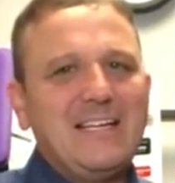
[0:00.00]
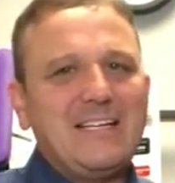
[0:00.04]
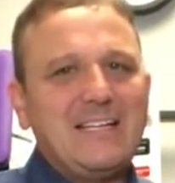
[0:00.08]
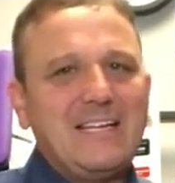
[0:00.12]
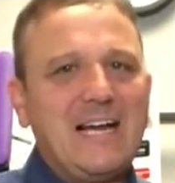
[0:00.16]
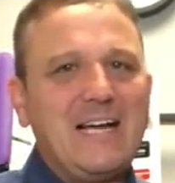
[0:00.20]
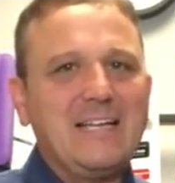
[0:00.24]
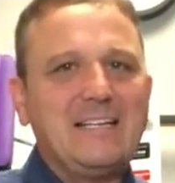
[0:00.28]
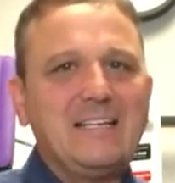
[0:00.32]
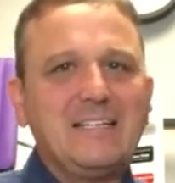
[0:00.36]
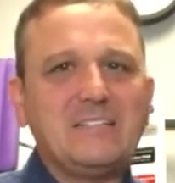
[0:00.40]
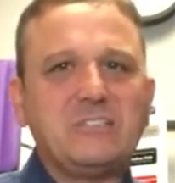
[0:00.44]

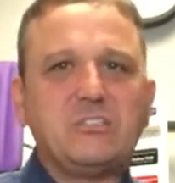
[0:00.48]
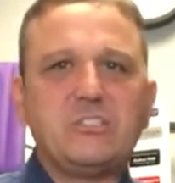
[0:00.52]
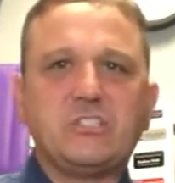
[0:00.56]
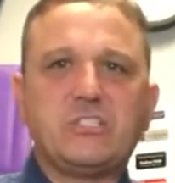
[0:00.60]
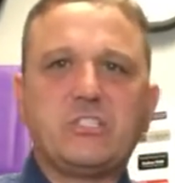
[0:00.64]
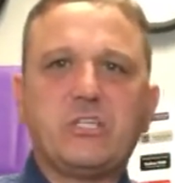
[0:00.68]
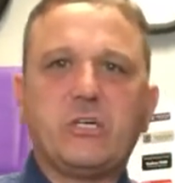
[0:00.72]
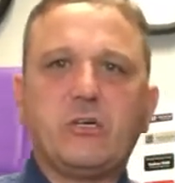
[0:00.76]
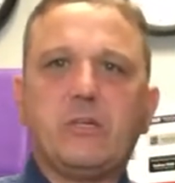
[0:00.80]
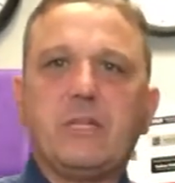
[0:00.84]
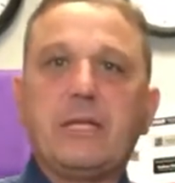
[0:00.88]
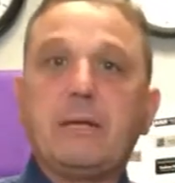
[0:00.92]
Not
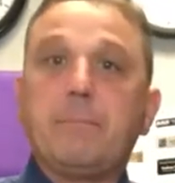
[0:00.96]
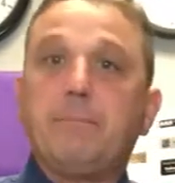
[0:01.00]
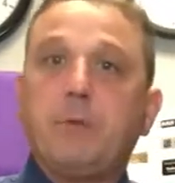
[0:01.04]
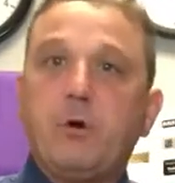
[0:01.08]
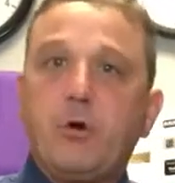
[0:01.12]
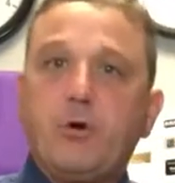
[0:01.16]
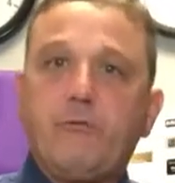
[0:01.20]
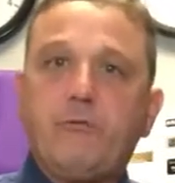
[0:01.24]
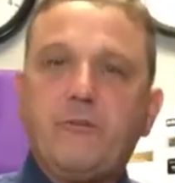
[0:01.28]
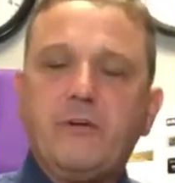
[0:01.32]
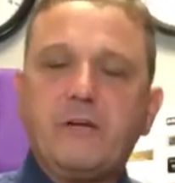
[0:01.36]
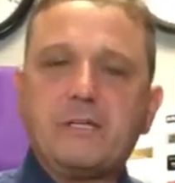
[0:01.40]
necessarily
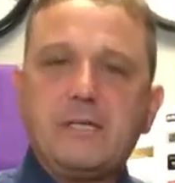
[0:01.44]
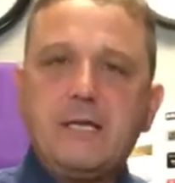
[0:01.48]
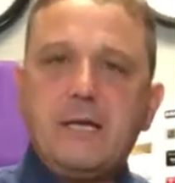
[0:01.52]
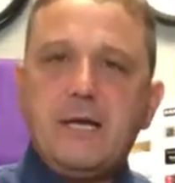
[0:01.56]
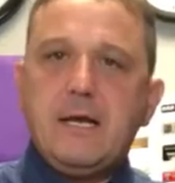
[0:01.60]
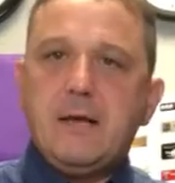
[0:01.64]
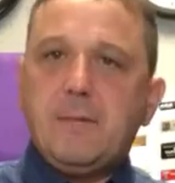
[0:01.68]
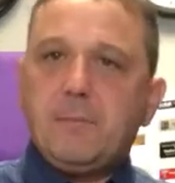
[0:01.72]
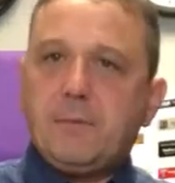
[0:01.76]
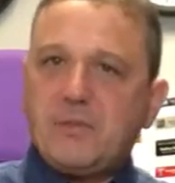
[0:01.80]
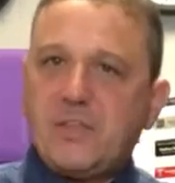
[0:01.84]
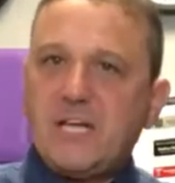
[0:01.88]
perfect,
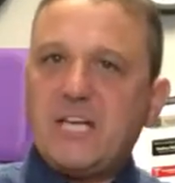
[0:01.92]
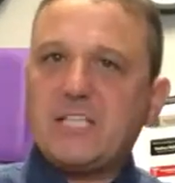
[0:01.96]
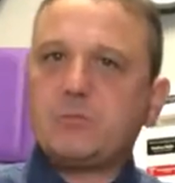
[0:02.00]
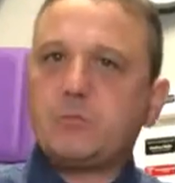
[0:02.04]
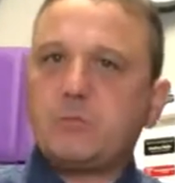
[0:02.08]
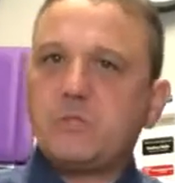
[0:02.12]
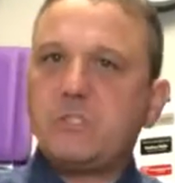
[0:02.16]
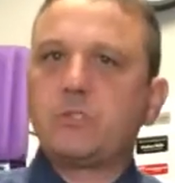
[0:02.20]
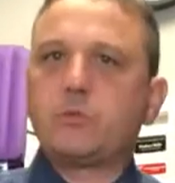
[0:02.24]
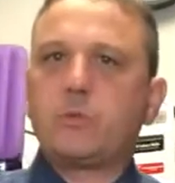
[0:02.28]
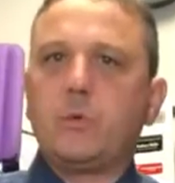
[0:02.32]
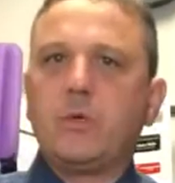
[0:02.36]
but that's
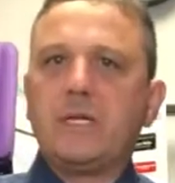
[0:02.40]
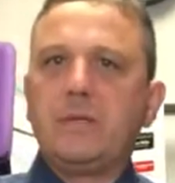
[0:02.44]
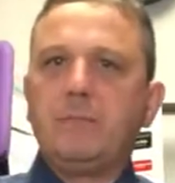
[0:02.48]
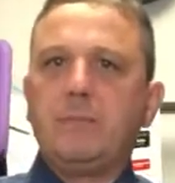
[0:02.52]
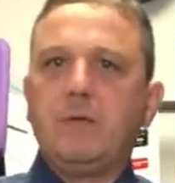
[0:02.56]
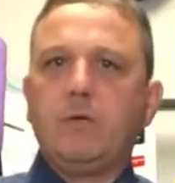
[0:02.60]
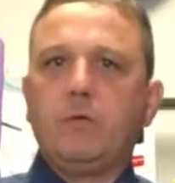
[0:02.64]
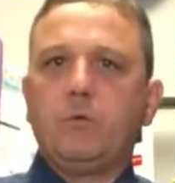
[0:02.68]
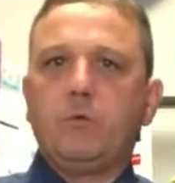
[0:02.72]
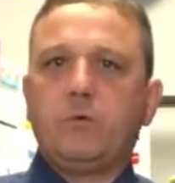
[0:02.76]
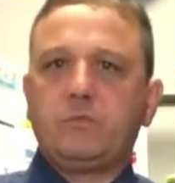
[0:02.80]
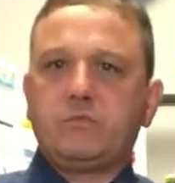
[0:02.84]
what a 20
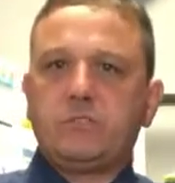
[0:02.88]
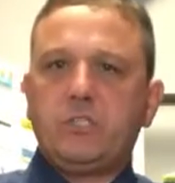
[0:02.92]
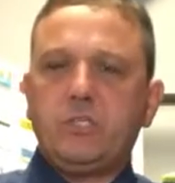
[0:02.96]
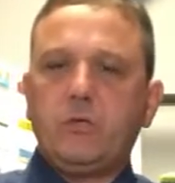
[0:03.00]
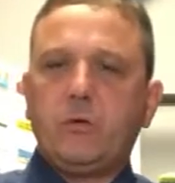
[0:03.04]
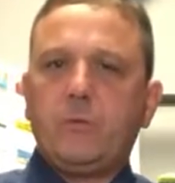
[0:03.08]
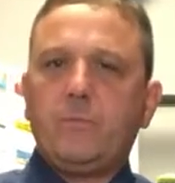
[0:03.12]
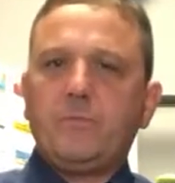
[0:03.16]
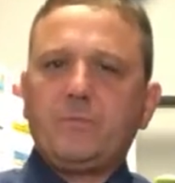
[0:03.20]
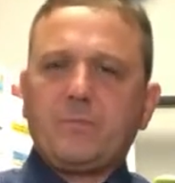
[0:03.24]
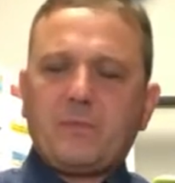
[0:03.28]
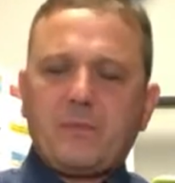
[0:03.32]
mil will
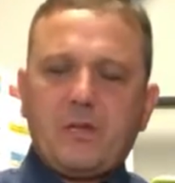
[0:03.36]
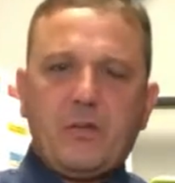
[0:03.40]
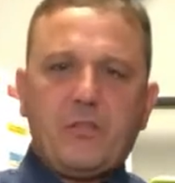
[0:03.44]
do.